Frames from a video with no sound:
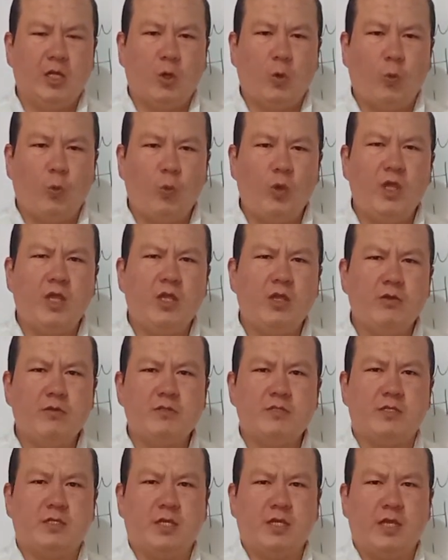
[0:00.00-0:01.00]
we
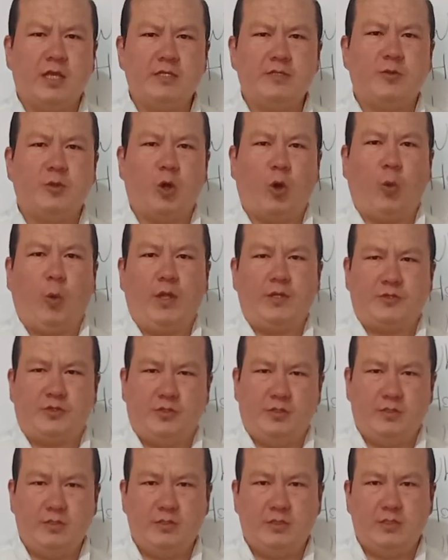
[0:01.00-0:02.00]
use yes/no
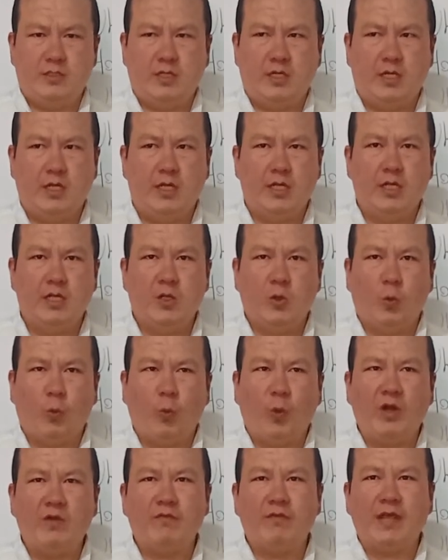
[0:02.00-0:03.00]
questions
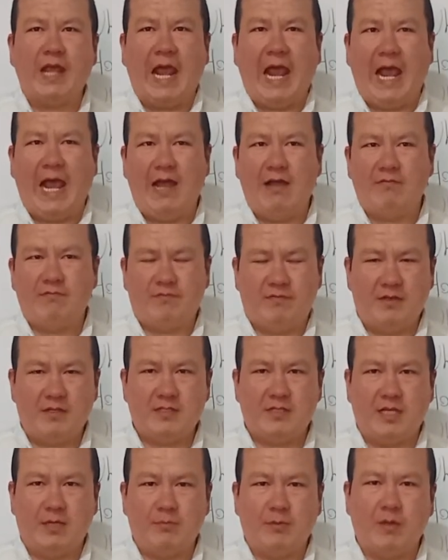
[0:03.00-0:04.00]
when we have
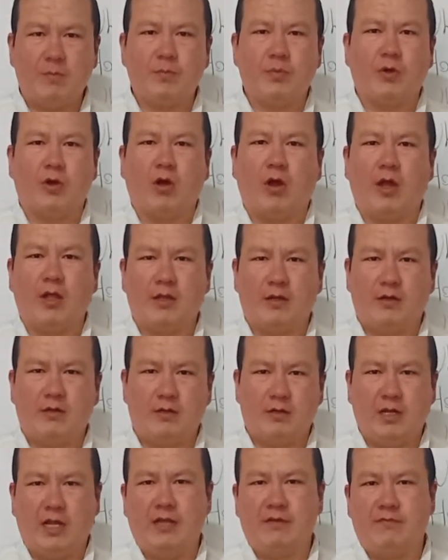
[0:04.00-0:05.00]
some
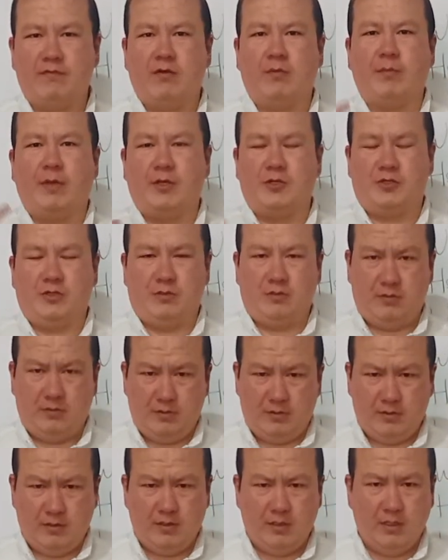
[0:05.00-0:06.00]
prior information.
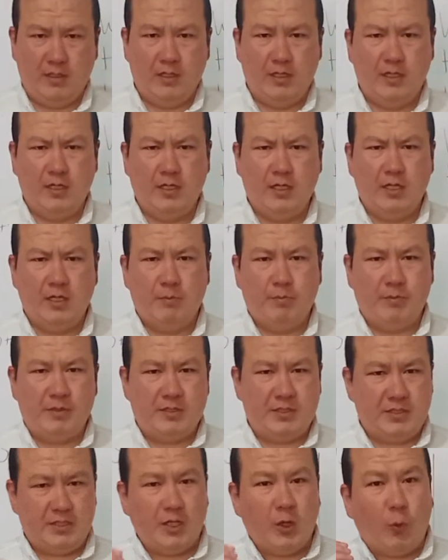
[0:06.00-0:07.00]

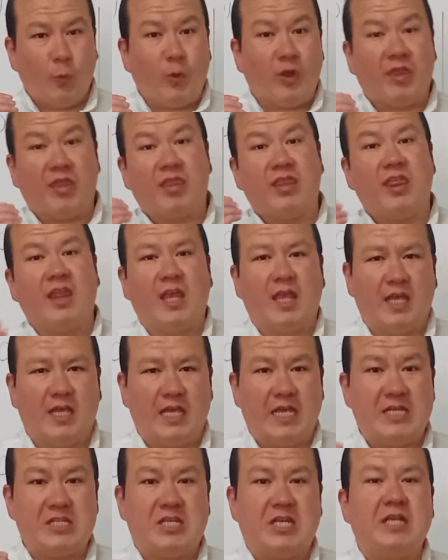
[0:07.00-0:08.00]
We
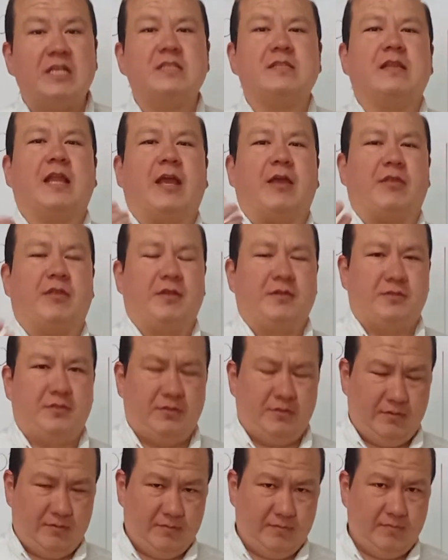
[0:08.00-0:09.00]
think it is like
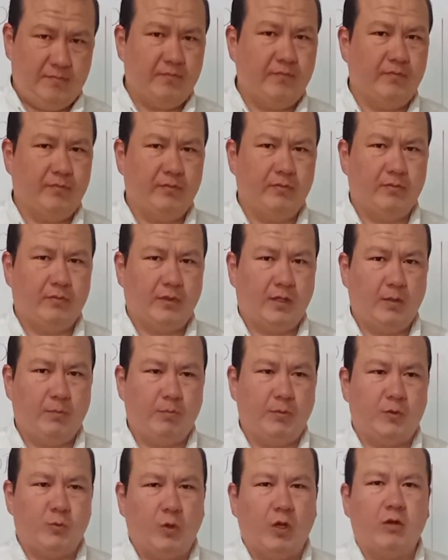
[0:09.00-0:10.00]
this,
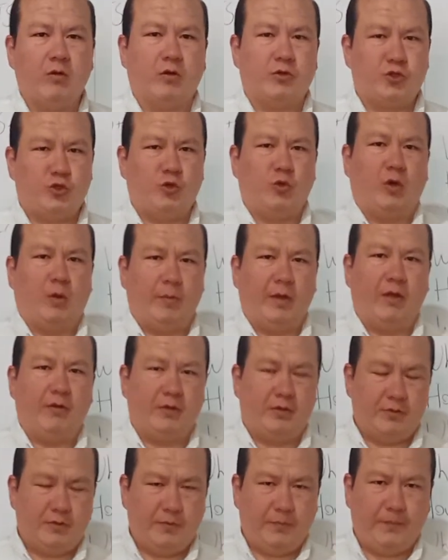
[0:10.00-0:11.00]
but we are not sure about
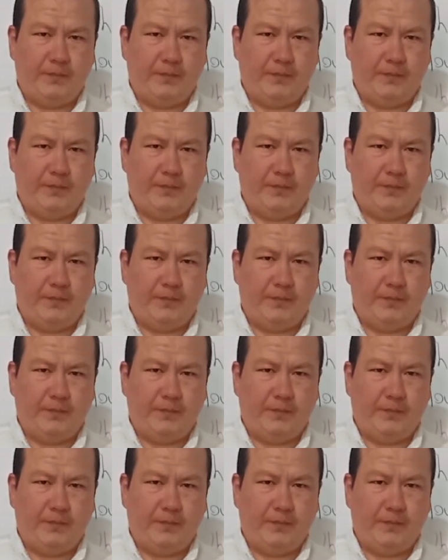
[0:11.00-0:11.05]
it.